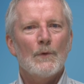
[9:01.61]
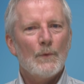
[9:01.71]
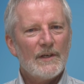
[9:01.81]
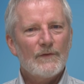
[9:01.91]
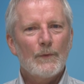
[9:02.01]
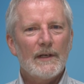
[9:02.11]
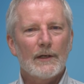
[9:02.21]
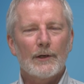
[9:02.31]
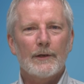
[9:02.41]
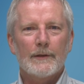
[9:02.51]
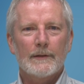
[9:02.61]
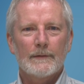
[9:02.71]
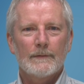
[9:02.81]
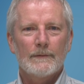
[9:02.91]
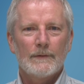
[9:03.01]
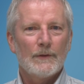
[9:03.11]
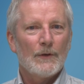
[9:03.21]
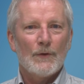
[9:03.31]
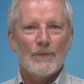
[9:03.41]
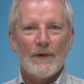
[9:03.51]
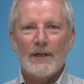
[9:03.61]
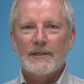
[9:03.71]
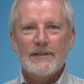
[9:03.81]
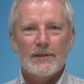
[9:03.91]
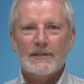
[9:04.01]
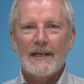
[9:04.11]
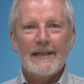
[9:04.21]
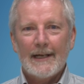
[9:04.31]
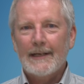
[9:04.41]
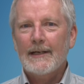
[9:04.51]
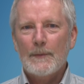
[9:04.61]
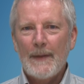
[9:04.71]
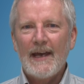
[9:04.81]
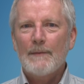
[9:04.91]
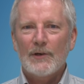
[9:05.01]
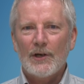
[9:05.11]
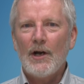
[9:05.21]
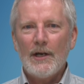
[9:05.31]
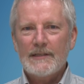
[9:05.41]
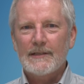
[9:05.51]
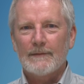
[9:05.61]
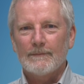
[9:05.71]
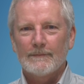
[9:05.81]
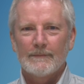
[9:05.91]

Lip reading: What have we learned? Volunteers like Helen and Pam are awesome.